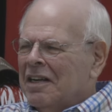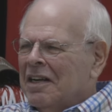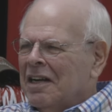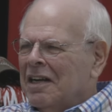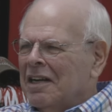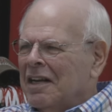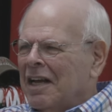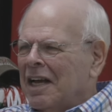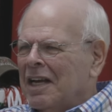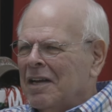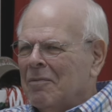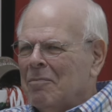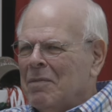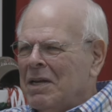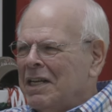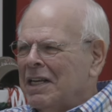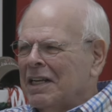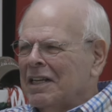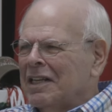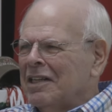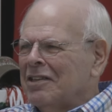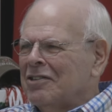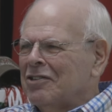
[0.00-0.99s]
And I
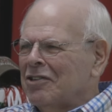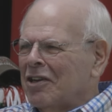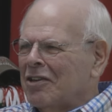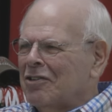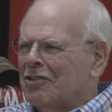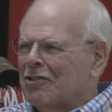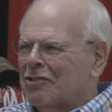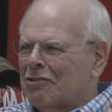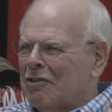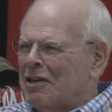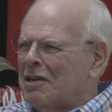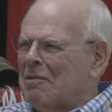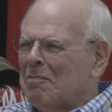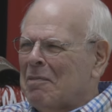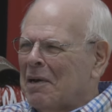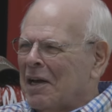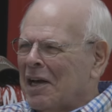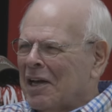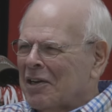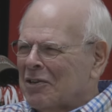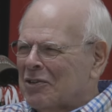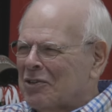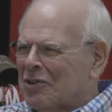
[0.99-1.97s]
immediately said, screen
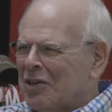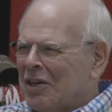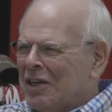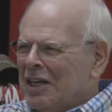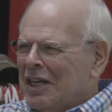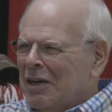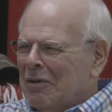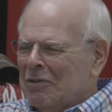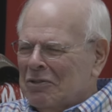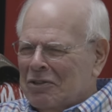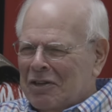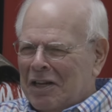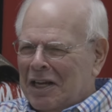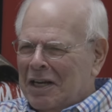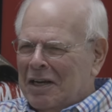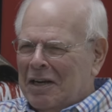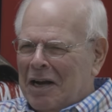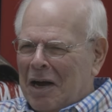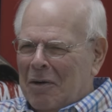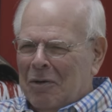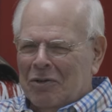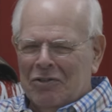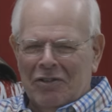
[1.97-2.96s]
pass. It was
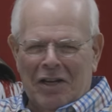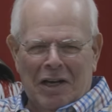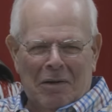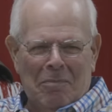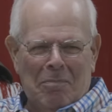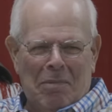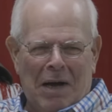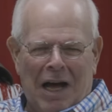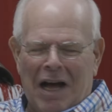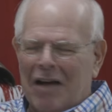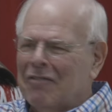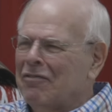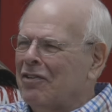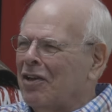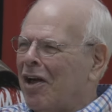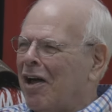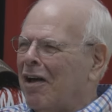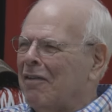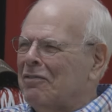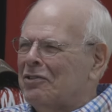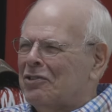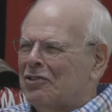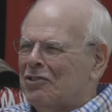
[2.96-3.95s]
like, I was like
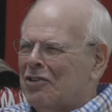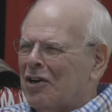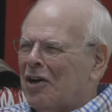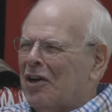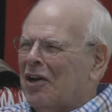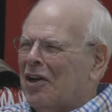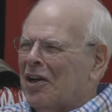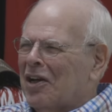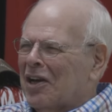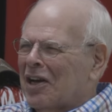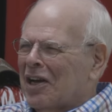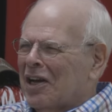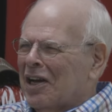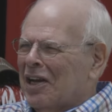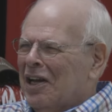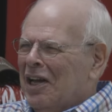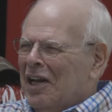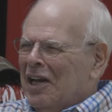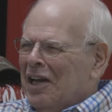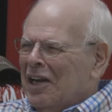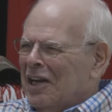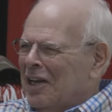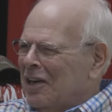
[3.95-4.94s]
Pavlov's dog.
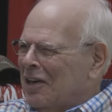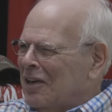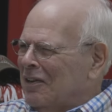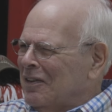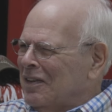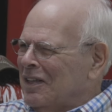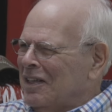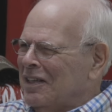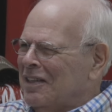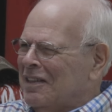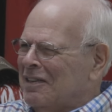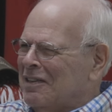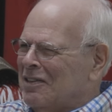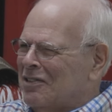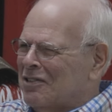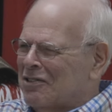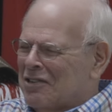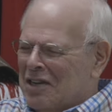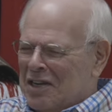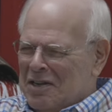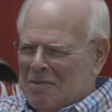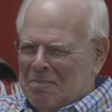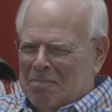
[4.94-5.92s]
You know, he'd
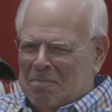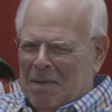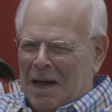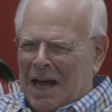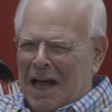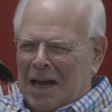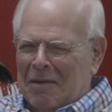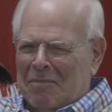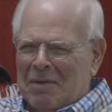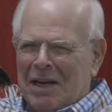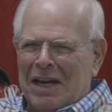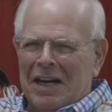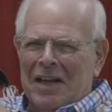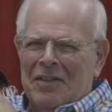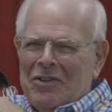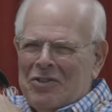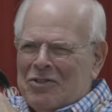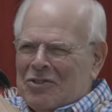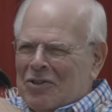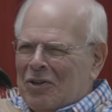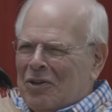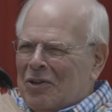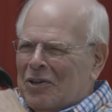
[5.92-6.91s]
pat me on
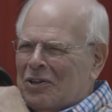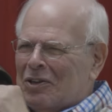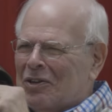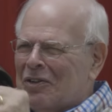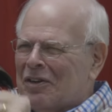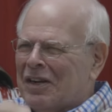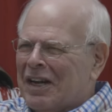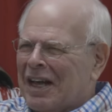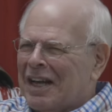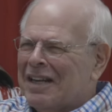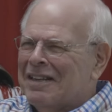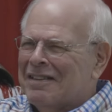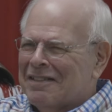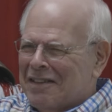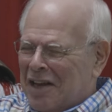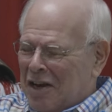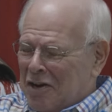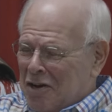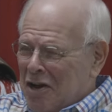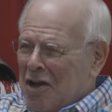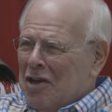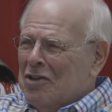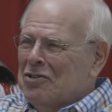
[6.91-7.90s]
the shoulder, and I'd
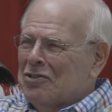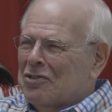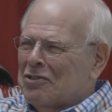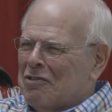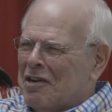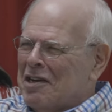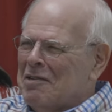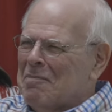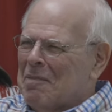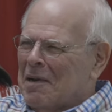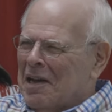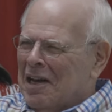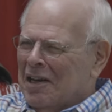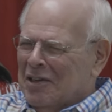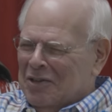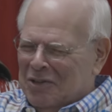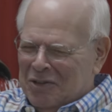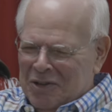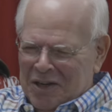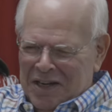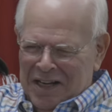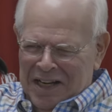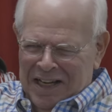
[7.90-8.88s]
say, screen
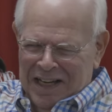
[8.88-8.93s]
pass.